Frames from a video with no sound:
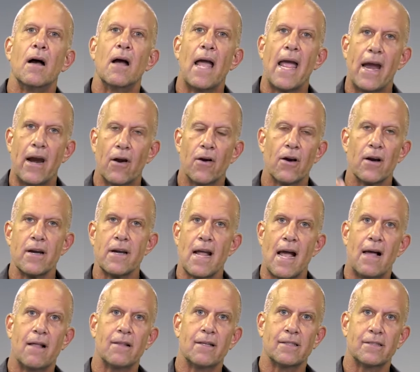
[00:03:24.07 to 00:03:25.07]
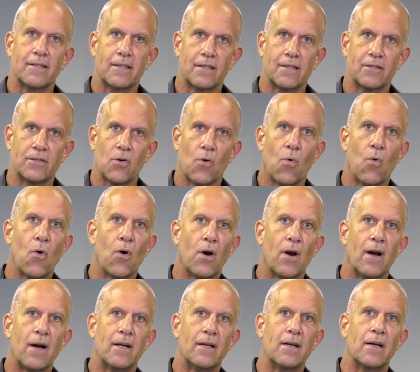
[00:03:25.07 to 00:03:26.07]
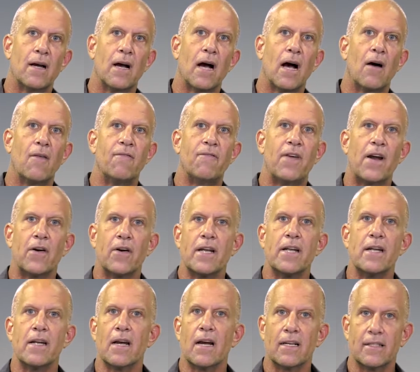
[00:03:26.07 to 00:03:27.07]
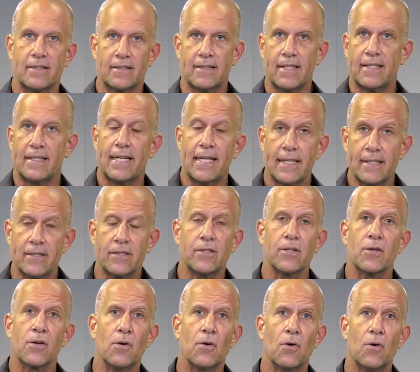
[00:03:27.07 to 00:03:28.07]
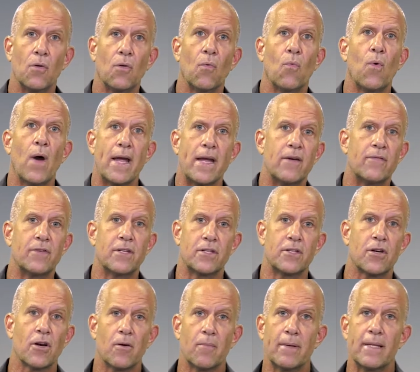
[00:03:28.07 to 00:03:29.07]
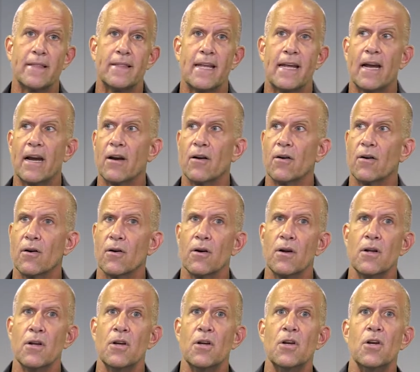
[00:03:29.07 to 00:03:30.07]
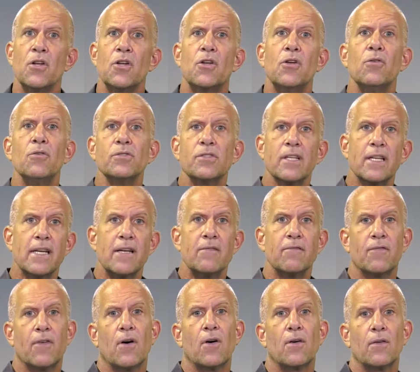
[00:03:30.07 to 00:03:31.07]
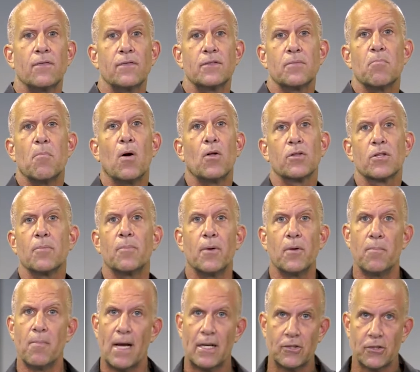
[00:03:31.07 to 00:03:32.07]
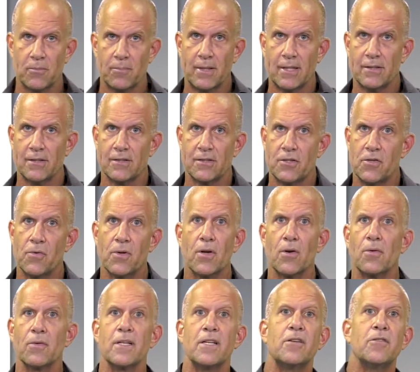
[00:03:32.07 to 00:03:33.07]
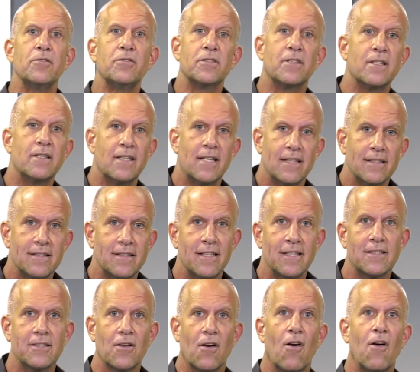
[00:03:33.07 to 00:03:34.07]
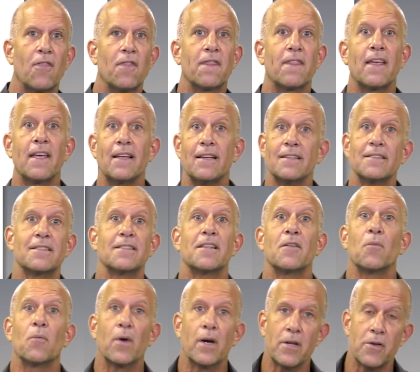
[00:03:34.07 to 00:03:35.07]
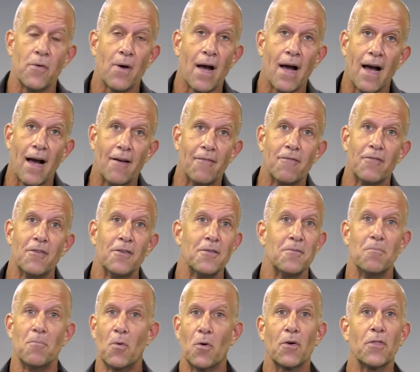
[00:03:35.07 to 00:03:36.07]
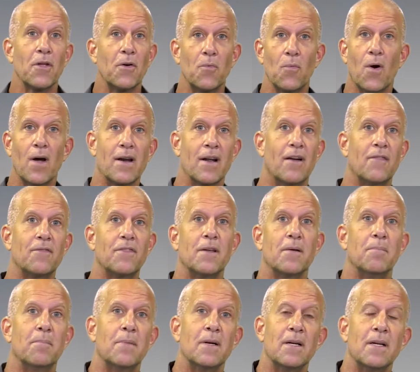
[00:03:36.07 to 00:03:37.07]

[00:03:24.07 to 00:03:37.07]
Error analysis, or a very statistical way of determining the error, usually involves multiple measurements. You can only do statistics on things where you have more than one of them.